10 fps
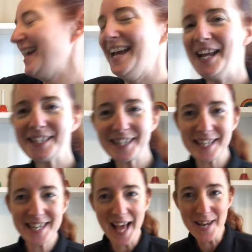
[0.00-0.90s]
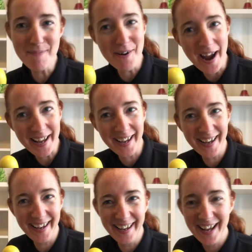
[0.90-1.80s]
It's the yellow
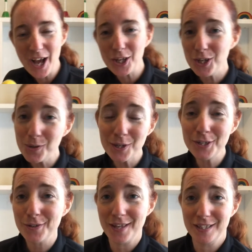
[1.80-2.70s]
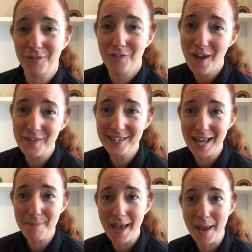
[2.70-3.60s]
maraca. You can do this very
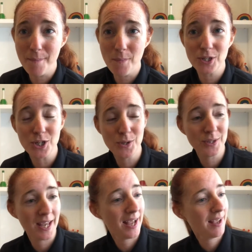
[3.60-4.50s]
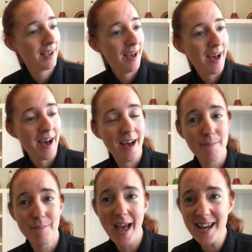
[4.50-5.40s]
same game choosing
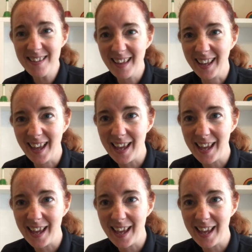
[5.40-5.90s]
anything.